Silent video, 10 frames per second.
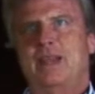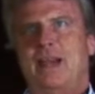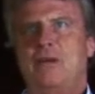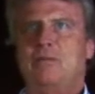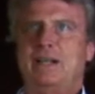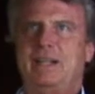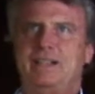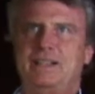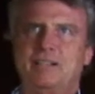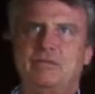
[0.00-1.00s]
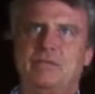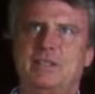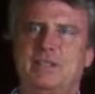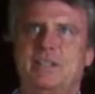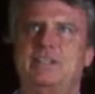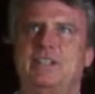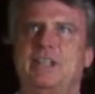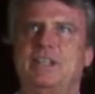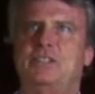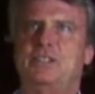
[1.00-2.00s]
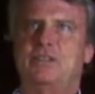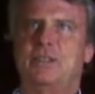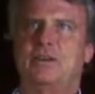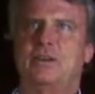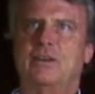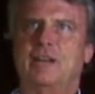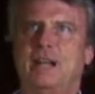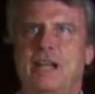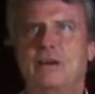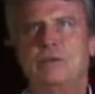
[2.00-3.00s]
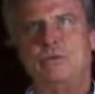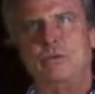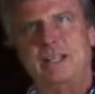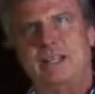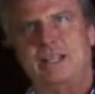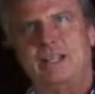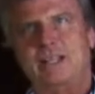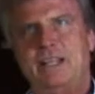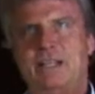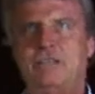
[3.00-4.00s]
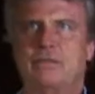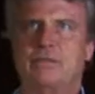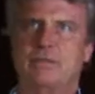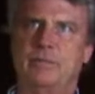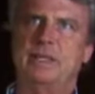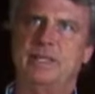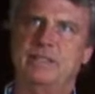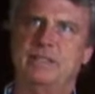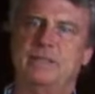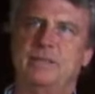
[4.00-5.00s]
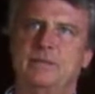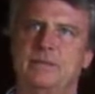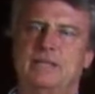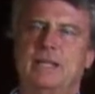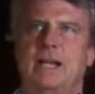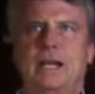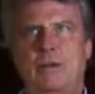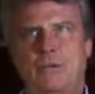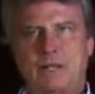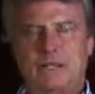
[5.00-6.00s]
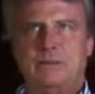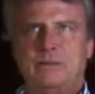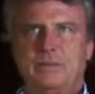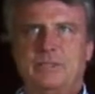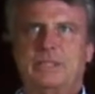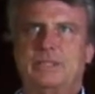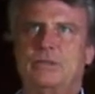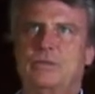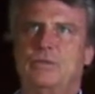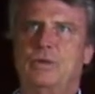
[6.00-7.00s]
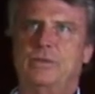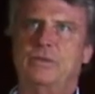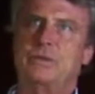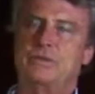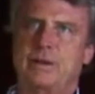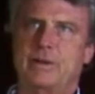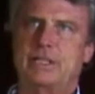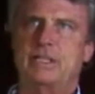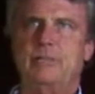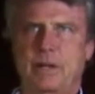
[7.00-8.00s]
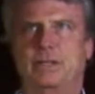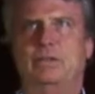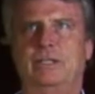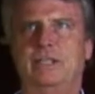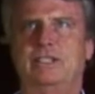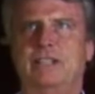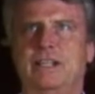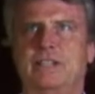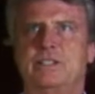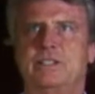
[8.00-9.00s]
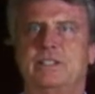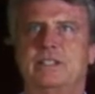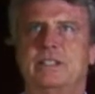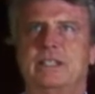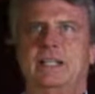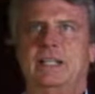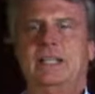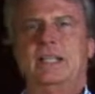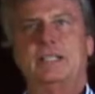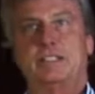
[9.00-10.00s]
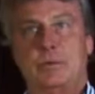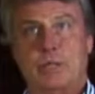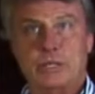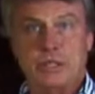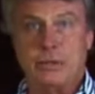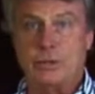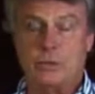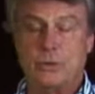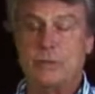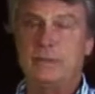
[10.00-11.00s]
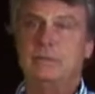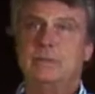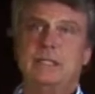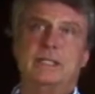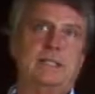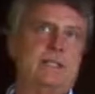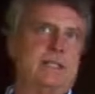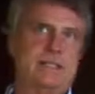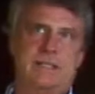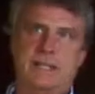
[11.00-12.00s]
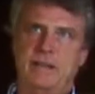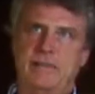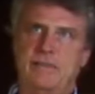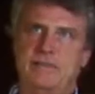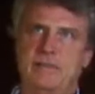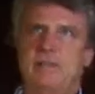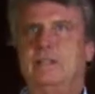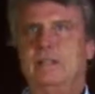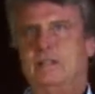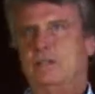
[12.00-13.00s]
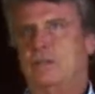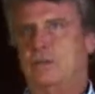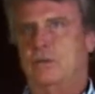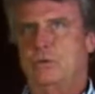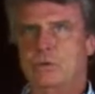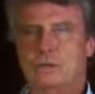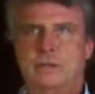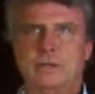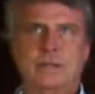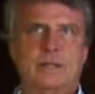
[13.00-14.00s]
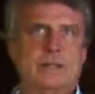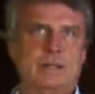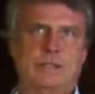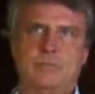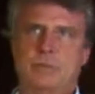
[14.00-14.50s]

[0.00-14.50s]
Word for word: how many different destinations there are and how unique each of them is. Anguilla is one of those very special destinations. It's a British territory, it's safe, it's secure, it's